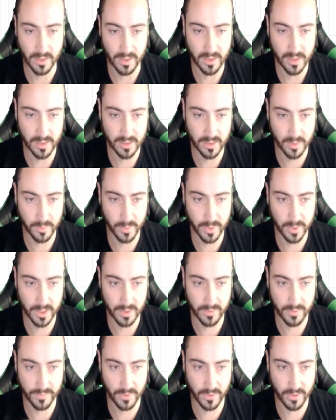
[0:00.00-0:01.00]
And then we
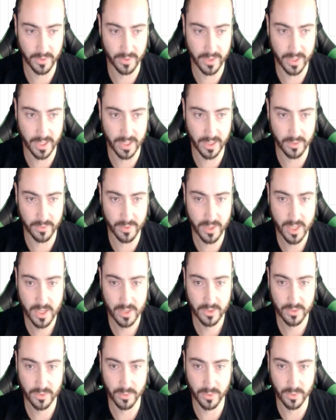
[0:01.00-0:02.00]
get farther down
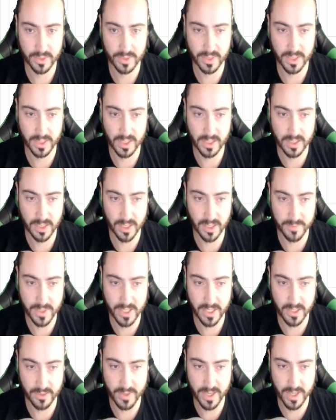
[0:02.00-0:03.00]
towards the time to
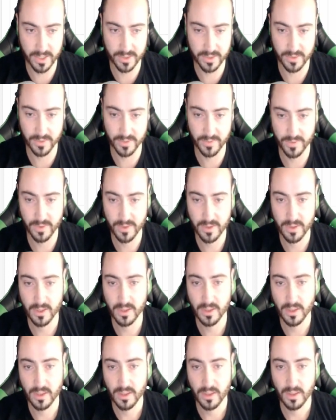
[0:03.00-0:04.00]
interactive.
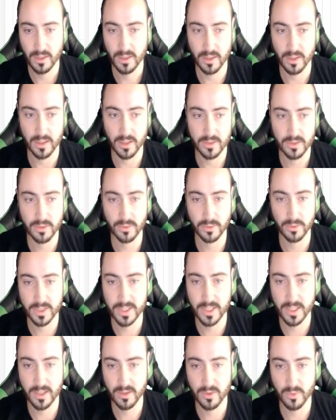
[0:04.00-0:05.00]
Scrolling
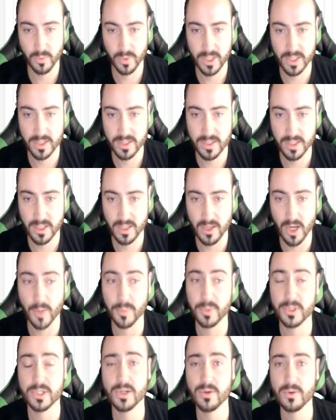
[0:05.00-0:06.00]
down, we can see
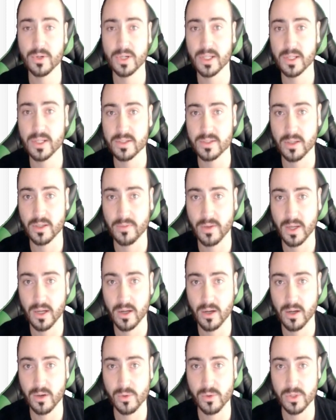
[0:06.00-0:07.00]
opportunities of
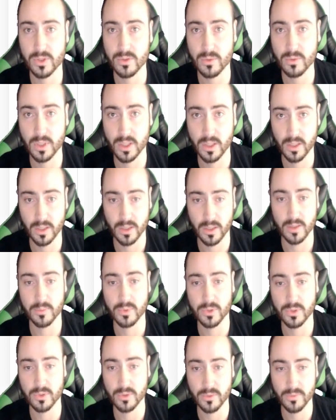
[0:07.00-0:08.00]
how you can
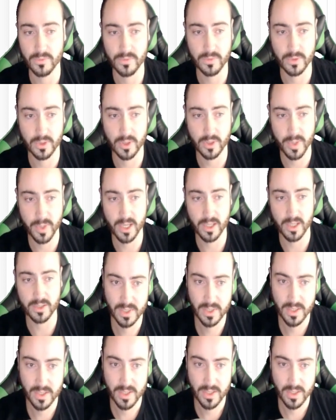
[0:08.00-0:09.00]
improve your
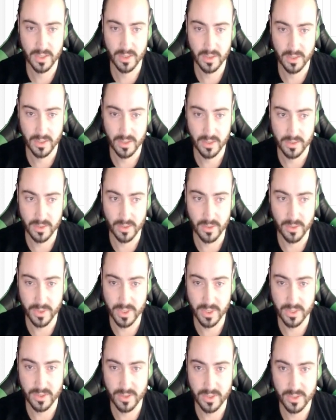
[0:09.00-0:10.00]
page. So
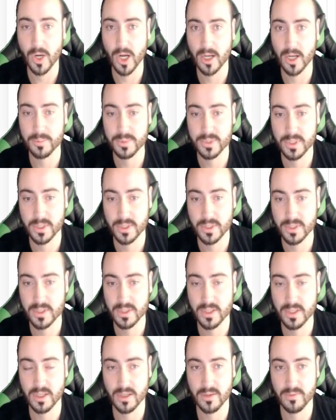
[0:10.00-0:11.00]
these are just options
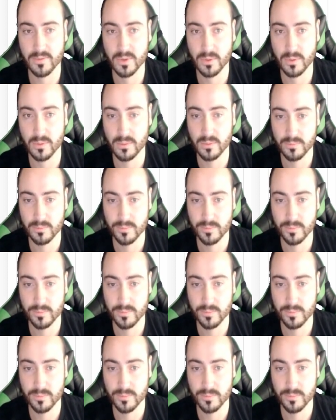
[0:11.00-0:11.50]
that give you